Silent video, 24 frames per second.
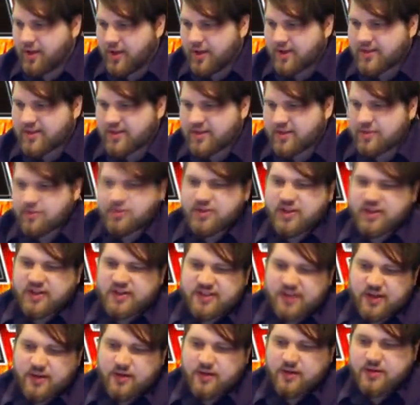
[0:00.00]
This was going
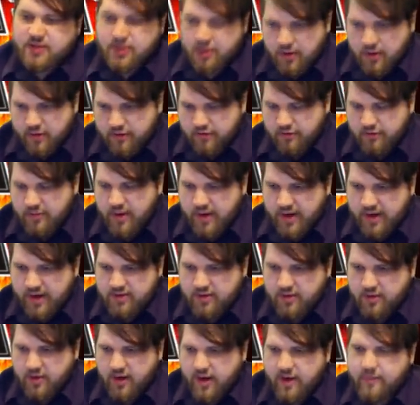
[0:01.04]
to send a Lazuli from my
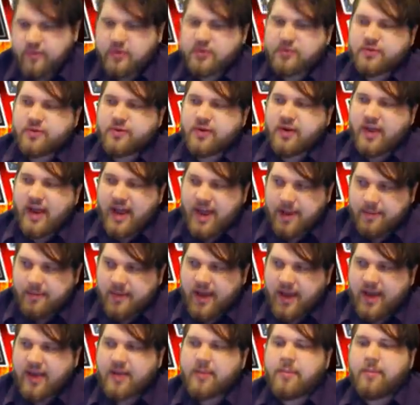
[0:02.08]
deck to grave, which was going to
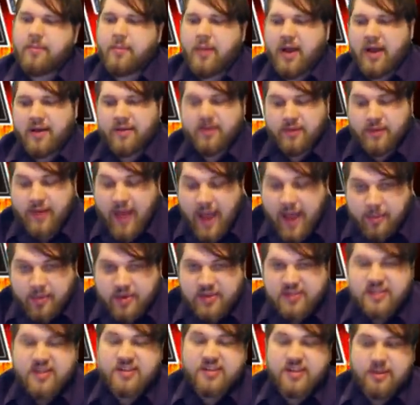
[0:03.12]
add back my
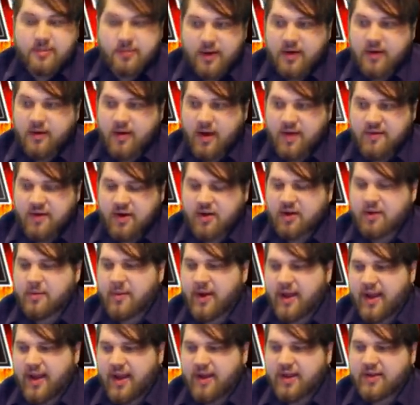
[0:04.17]
Lapis that's in my graveyard to
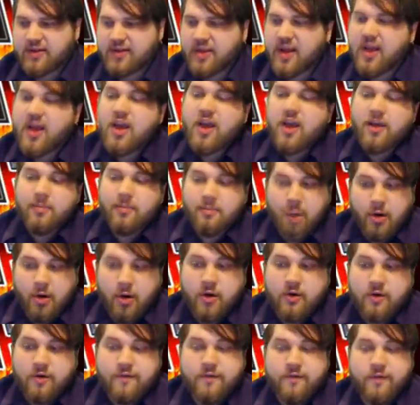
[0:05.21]
my hand,
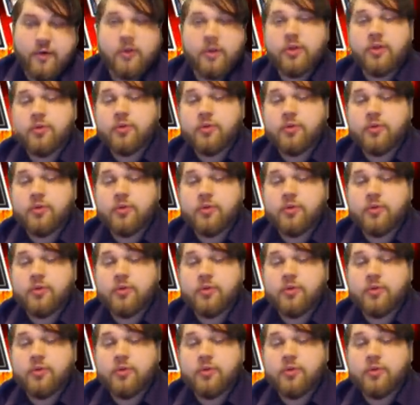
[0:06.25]
burn for